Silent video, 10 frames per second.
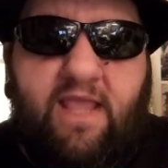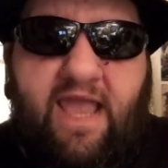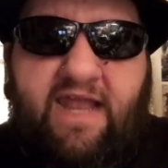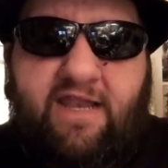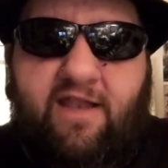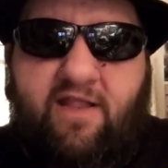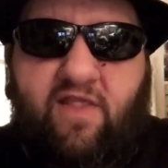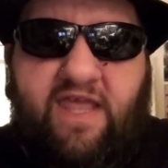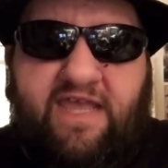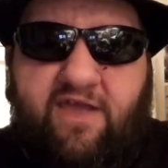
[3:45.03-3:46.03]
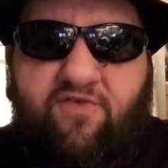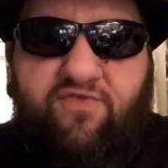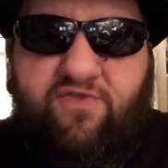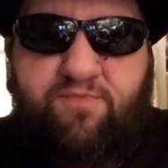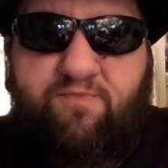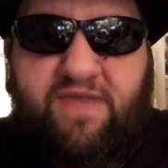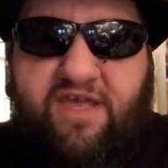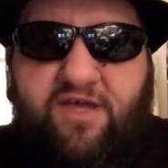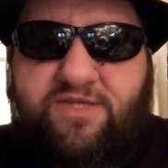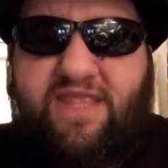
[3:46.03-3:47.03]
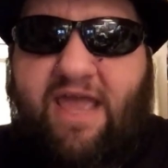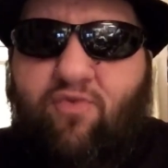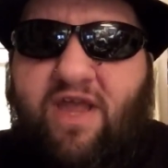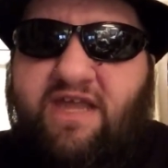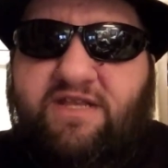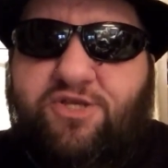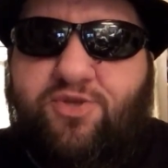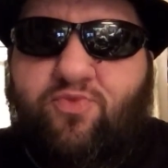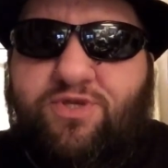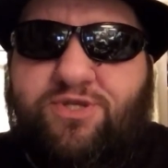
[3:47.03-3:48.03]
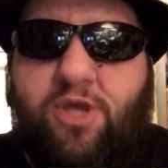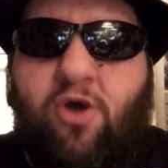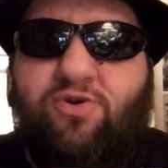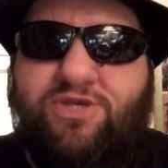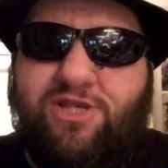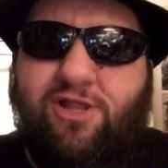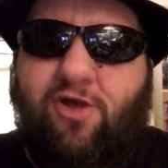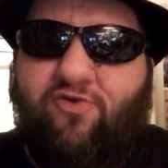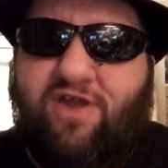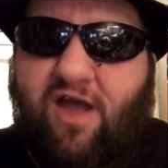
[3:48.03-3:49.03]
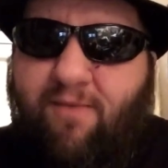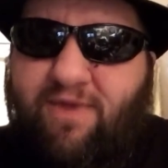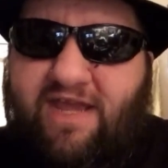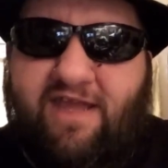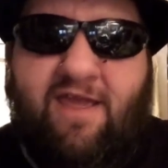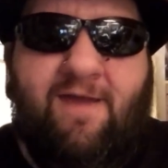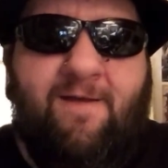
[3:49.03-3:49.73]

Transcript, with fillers: And, like, because that recognition was so slow coming,